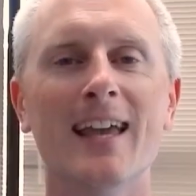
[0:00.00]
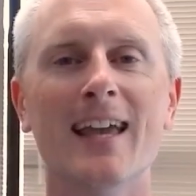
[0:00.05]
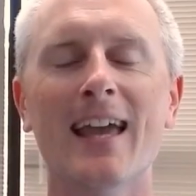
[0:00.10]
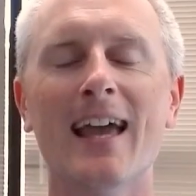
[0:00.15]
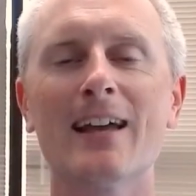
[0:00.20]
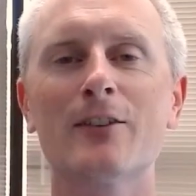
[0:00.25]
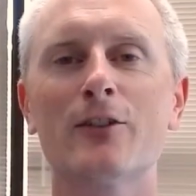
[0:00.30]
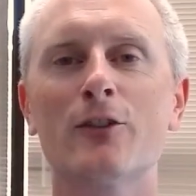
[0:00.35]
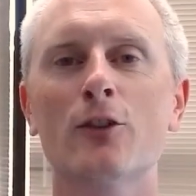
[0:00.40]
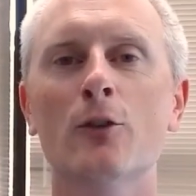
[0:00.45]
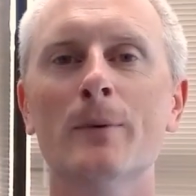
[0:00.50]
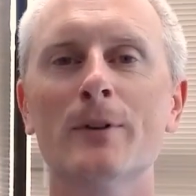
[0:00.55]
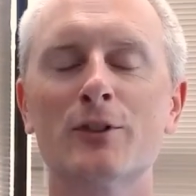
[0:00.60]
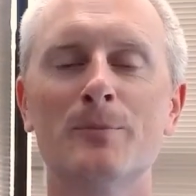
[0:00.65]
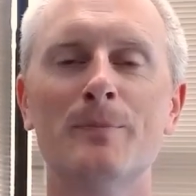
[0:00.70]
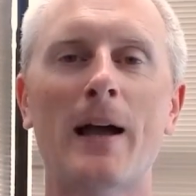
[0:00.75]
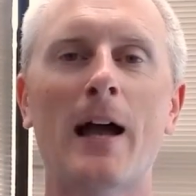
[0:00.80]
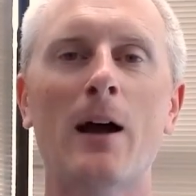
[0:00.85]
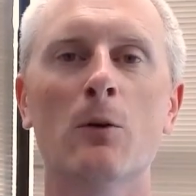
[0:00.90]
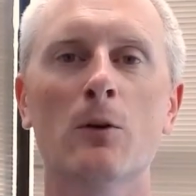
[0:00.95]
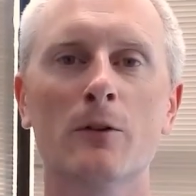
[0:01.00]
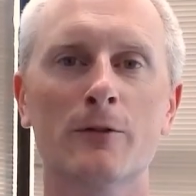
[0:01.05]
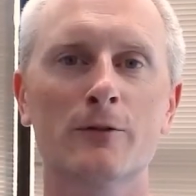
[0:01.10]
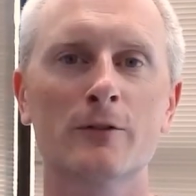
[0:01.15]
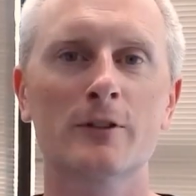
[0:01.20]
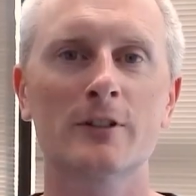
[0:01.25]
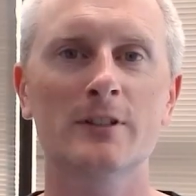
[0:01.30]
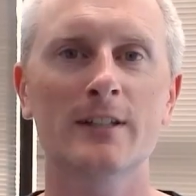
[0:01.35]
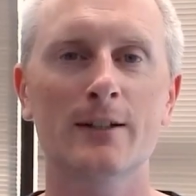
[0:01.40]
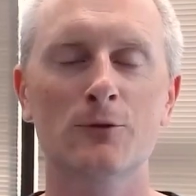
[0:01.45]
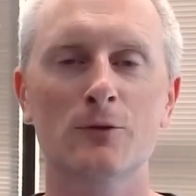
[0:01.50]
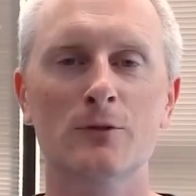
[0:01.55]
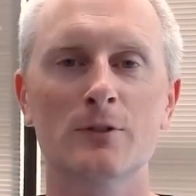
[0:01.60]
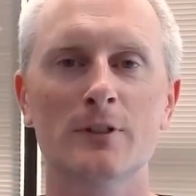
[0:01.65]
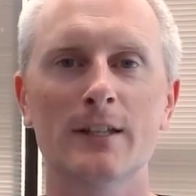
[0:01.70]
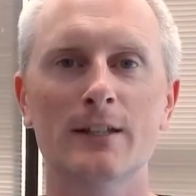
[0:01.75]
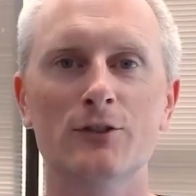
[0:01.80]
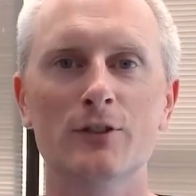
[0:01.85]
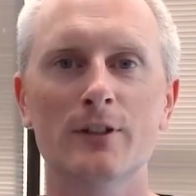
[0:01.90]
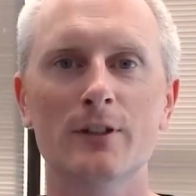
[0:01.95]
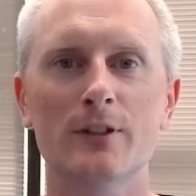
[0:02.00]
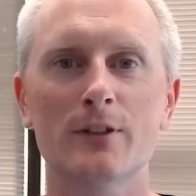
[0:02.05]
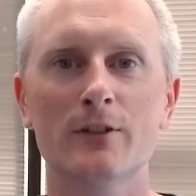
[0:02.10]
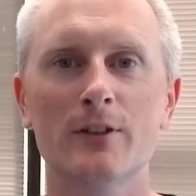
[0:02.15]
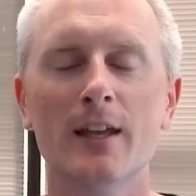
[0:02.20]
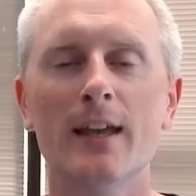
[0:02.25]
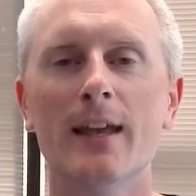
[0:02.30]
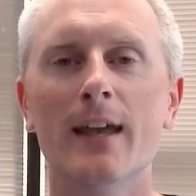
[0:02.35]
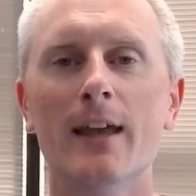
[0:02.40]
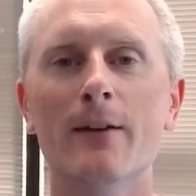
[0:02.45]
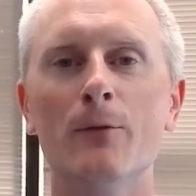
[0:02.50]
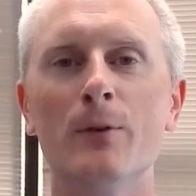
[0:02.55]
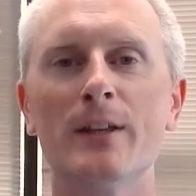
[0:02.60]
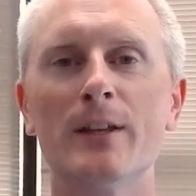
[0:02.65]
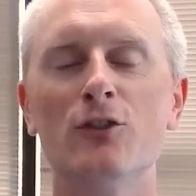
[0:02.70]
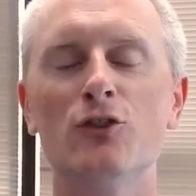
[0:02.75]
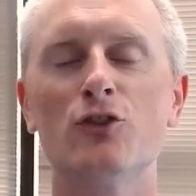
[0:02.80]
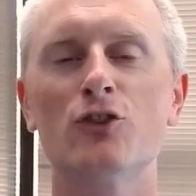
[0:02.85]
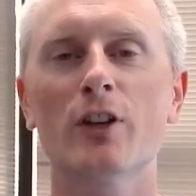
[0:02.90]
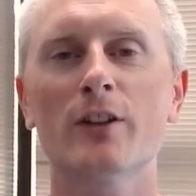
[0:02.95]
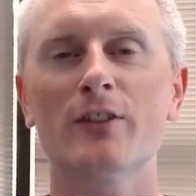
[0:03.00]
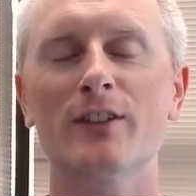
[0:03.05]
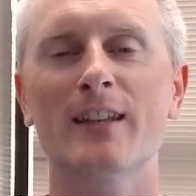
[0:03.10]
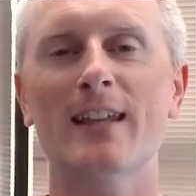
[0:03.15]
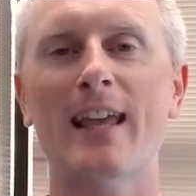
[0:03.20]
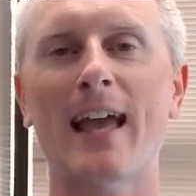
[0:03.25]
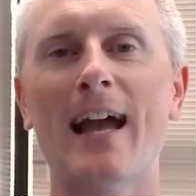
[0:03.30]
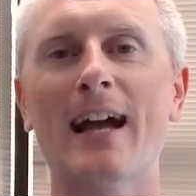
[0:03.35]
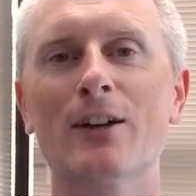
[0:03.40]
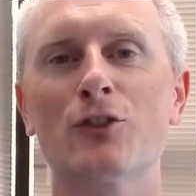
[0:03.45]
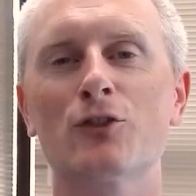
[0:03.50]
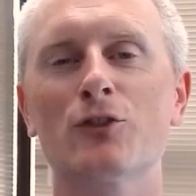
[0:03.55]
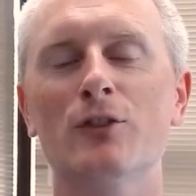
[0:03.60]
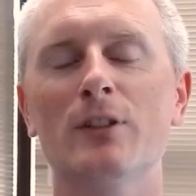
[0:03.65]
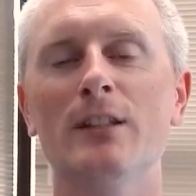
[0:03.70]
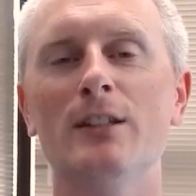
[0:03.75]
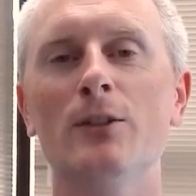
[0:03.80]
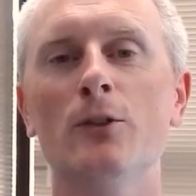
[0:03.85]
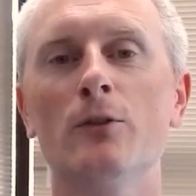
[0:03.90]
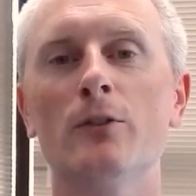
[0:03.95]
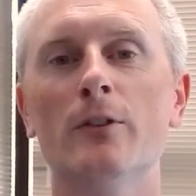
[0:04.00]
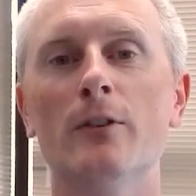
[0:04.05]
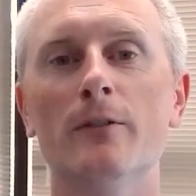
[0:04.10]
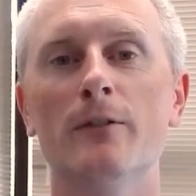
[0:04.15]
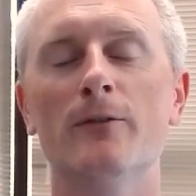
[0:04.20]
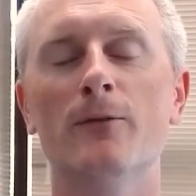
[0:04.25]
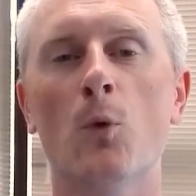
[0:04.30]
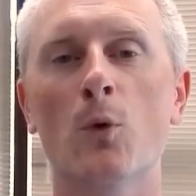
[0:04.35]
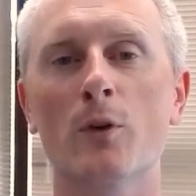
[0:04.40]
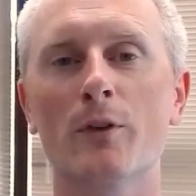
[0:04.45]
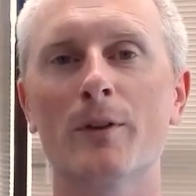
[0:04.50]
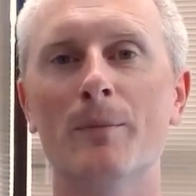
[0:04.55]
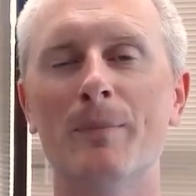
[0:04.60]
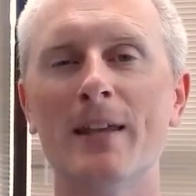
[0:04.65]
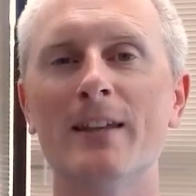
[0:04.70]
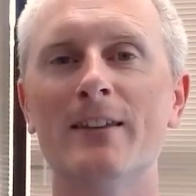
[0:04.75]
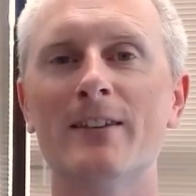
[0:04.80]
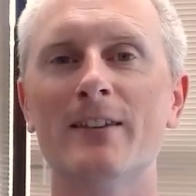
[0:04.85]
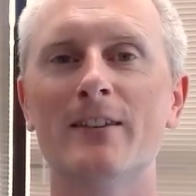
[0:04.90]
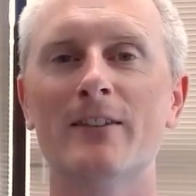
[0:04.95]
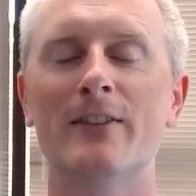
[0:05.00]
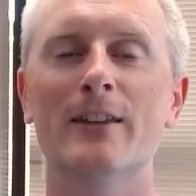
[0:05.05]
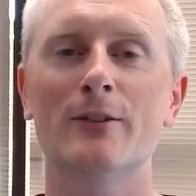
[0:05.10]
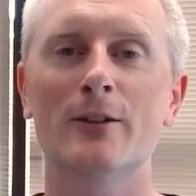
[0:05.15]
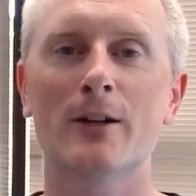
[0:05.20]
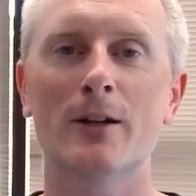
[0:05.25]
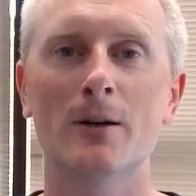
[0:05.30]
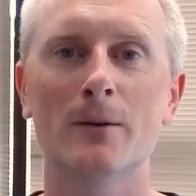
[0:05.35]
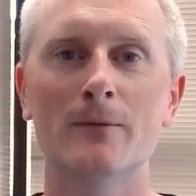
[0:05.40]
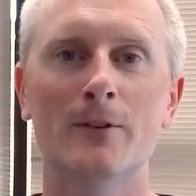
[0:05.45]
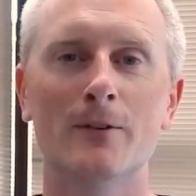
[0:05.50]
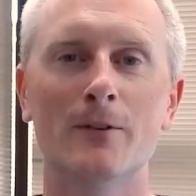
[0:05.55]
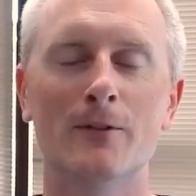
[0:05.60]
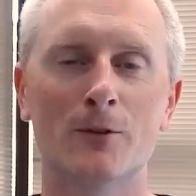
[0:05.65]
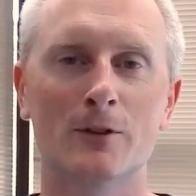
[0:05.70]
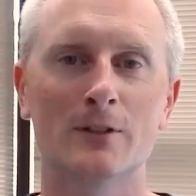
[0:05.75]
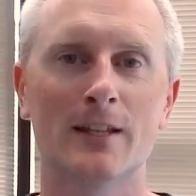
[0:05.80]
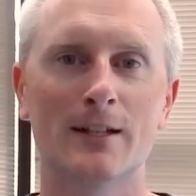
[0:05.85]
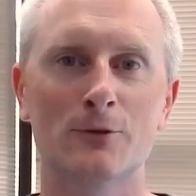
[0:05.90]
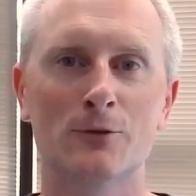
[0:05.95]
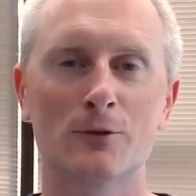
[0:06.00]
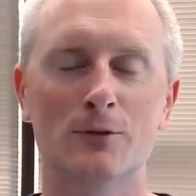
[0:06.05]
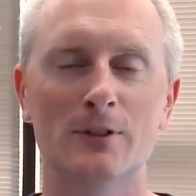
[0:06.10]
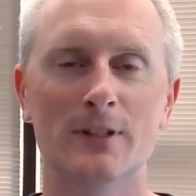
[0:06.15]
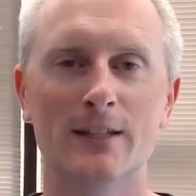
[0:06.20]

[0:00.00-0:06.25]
It has so much power for electrical engineers if we can just actually use it for the pieces that are helpful for electrical